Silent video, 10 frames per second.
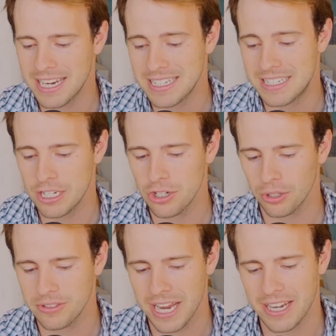digital
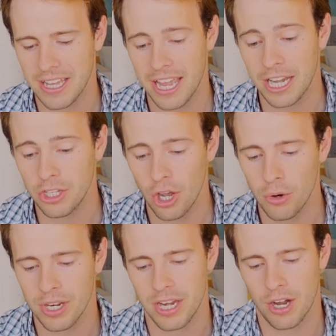data
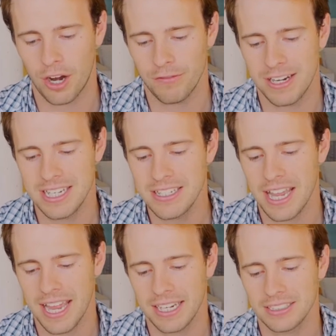encoded in R F I D
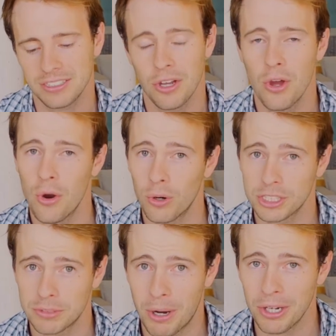tags or
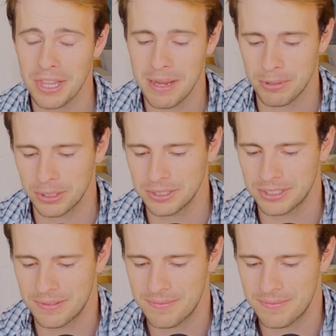smart labels